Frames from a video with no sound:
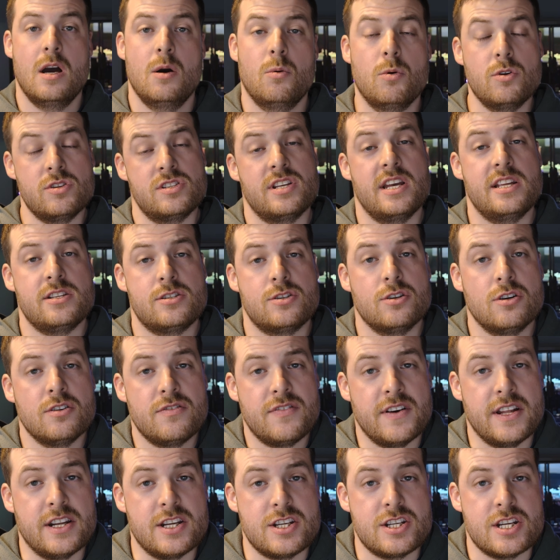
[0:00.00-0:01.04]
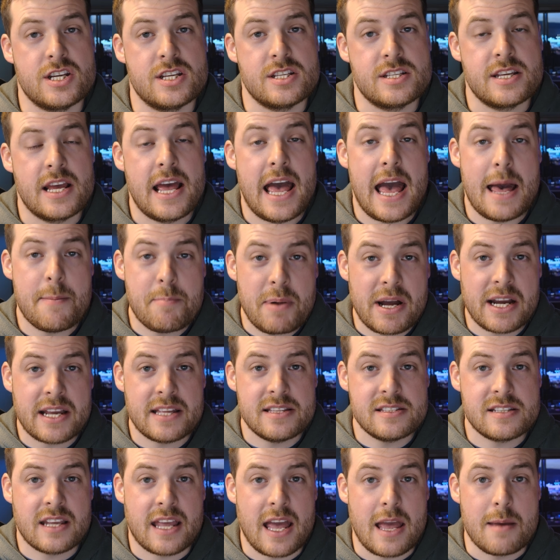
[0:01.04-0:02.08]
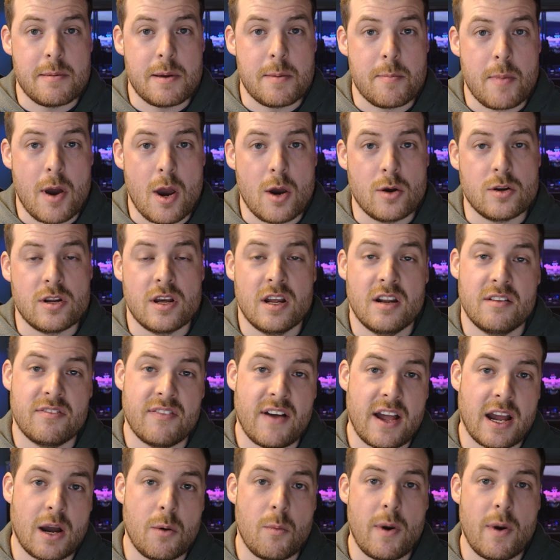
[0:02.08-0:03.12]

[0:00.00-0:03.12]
Once the install finishes, head back into gaming mode and find the